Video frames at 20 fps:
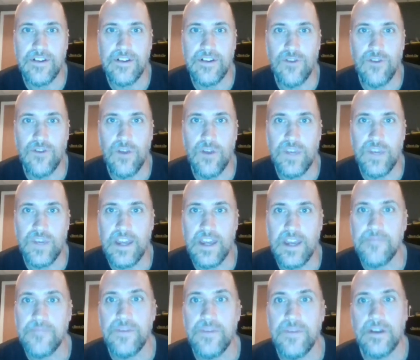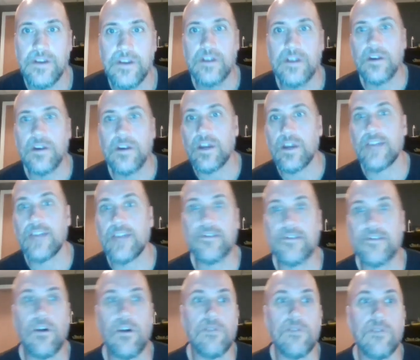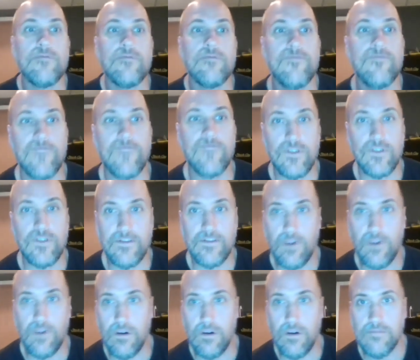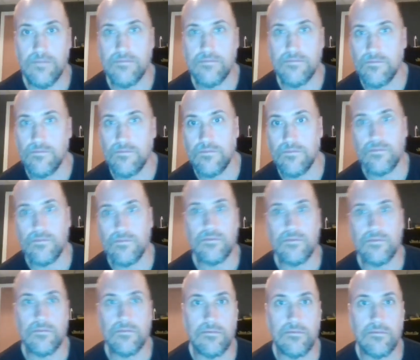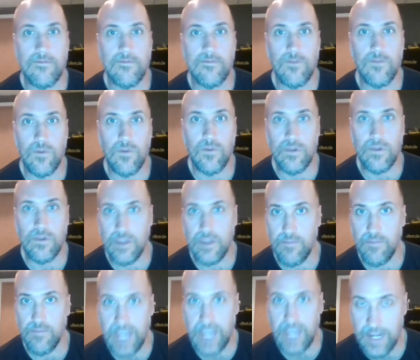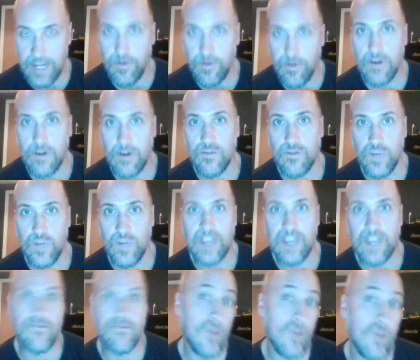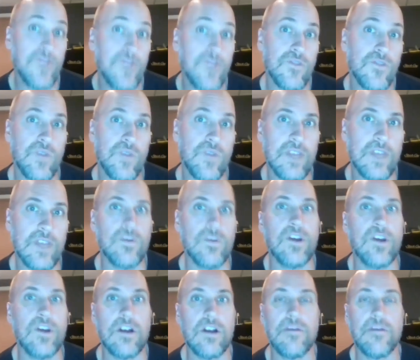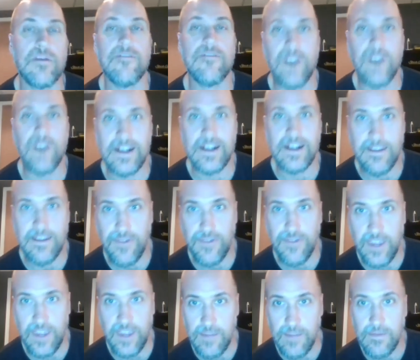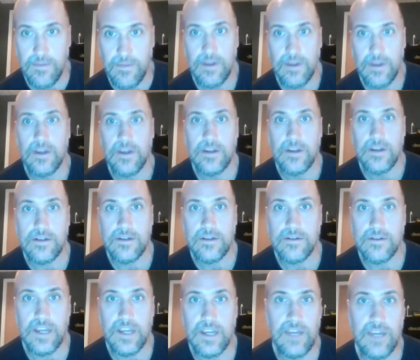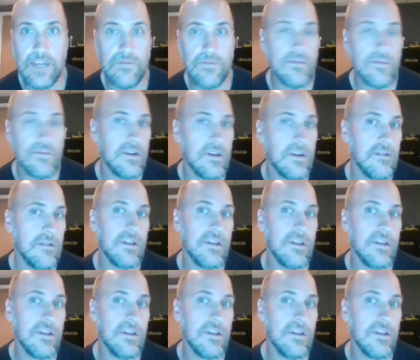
great weekend. Okay, so first of all, for the beginning part of the week and for most of the week, we talked about finding theme. Okay, and